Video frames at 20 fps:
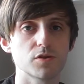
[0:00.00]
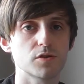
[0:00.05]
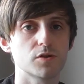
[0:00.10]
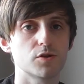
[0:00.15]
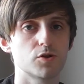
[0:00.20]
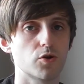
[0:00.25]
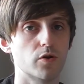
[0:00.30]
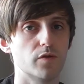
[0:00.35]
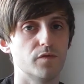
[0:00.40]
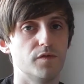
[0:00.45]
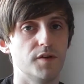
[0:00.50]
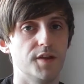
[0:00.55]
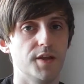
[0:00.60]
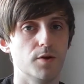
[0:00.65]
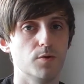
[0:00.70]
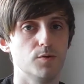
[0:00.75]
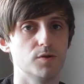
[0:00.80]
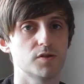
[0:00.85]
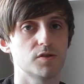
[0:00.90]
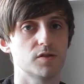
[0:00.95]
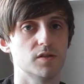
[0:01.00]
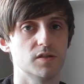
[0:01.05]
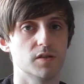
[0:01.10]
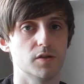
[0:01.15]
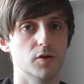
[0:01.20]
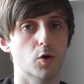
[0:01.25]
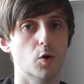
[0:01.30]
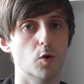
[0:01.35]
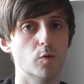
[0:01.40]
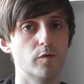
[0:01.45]
just a short video, just as
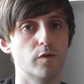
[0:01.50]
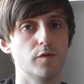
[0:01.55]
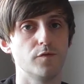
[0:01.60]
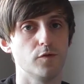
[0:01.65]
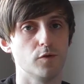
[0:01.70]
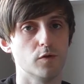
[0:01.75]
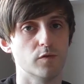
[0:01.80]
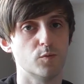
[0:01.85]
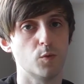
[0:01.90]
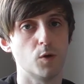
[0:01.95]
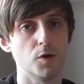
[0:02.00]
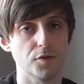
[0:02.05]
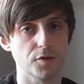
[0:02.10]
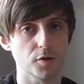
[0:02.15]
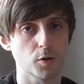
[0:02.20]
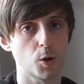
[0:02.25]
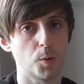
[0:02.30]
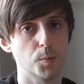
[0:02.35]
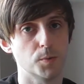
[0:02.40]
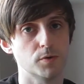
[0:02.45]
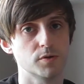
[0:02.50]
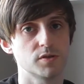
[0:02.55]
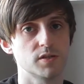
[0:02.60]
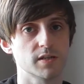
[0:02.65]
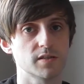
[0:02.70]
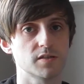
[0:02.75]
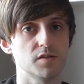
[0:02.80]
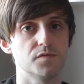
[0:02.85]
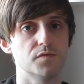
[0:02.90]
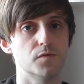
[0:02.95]
an overview of what the Commodore
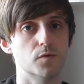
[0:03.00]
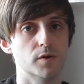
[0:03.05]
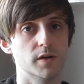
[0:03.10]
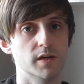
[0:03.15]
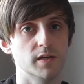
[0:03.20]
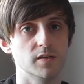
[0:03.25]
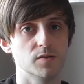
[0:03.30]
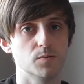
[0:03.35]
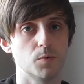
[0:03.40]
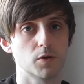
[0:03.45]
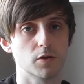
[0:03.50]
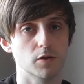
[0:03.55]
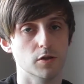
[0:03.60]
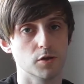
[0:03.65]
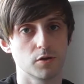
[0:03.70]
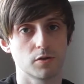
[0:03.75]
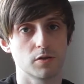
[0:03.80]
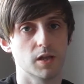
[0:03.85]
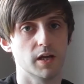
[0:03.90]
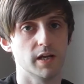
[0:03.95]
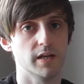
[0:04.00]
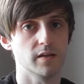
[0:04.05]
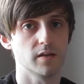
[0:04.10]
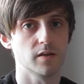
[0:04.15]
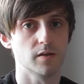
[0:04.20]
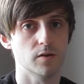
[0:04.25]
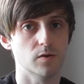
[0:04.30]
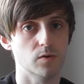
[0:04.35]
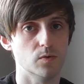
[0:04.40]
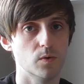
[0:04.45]
64 is, what it looked
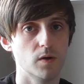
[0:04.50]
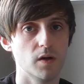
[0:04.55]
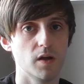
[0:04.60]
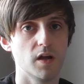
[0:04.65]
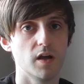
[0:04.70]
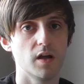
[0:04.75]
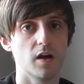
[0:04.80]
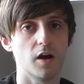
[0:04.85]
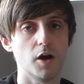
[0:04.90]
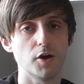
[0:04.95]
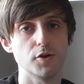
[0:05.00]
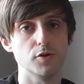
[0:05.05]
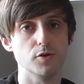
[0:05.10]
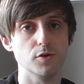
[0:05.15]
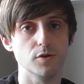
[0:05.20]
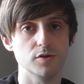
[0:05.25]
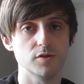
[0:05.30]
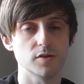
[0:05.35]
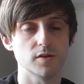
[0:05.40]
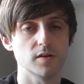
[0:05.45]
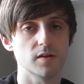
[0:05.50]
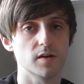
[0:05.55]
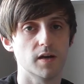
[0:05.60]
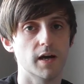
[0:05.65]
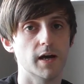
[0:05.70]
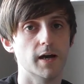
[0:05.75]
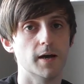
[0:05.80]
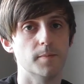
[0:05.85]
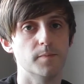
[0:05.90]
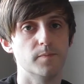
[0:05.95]
like, you know, how to use it,
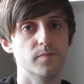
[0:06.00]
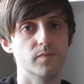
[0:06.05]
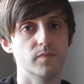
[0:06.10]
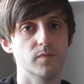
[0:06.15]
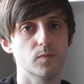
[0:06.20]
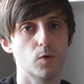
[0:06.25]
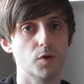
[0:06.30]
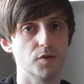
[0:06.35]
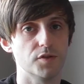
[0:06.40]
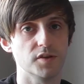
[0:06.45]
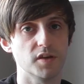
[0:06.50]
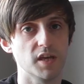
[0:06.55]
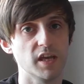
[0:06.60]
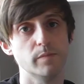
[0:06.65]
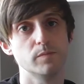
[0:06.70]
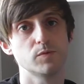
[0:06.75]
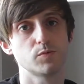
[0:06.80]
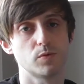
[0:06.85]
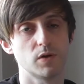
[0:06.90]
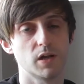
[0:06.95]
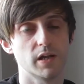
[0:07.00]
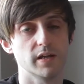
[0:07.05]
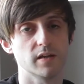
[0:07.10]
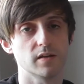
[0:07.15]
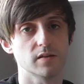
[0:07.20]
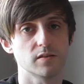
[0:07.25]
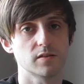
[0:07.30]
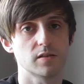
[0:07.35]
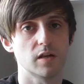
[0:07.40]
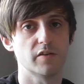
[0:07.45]
um, what the games were
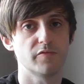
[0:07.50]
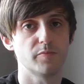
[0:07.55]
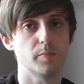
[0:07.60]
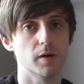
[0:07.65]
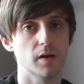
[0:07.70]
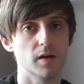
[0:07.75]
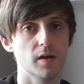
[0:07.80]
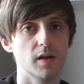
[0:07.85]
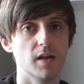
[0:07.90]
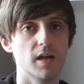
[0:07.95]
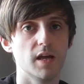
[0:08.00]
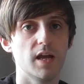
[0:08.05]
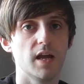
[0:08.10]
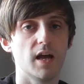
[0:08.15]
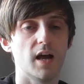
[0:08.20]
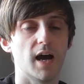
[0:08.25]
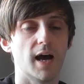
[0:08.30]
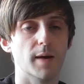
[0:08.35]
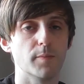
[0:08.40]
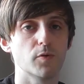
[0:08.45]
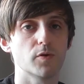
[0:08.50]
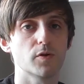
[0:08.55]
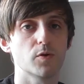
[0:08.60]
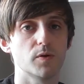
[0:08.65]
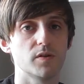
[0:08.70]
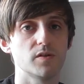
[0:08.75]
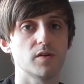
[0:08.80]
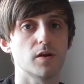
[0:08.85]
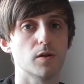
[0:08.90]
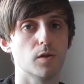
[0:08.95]
like and stuff. But I'm going to
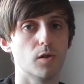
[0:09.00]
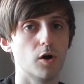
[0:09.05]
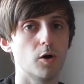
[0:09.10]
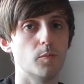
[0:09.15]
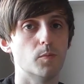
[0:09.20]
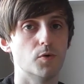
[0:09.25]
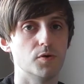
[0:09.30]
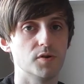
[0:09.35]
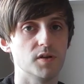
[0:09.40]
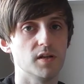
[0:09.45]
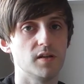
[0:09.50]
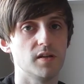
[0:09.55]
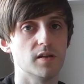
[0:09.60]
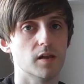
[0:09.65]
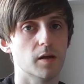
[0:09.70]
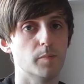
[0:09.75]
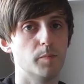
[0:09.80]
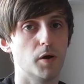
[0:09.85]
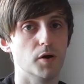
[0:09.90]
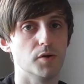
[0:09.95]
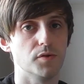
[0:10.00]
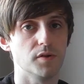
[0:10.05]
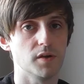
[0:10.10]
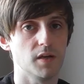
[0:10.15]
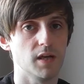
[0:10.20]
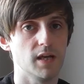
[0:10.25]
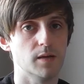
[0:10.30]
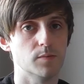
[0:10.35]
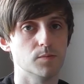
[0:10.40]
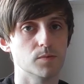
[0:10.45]
go into a lot more detail about the
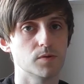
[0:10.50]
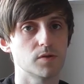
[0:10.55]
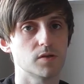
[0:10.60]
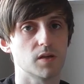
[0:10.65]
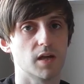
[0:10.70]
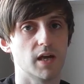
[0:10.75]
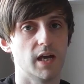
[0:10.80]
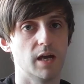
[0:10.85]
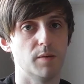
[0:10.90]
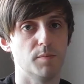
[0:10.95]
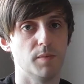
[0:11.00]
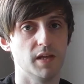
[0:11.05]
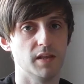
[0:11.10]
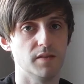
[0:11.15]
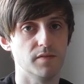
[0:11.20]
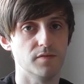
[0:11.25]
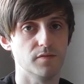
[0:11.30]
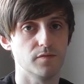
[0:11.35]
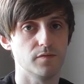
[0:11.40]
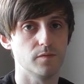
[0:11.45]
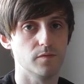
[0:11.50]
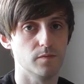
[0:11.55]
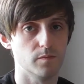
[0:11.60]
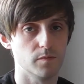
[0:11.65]
games um, in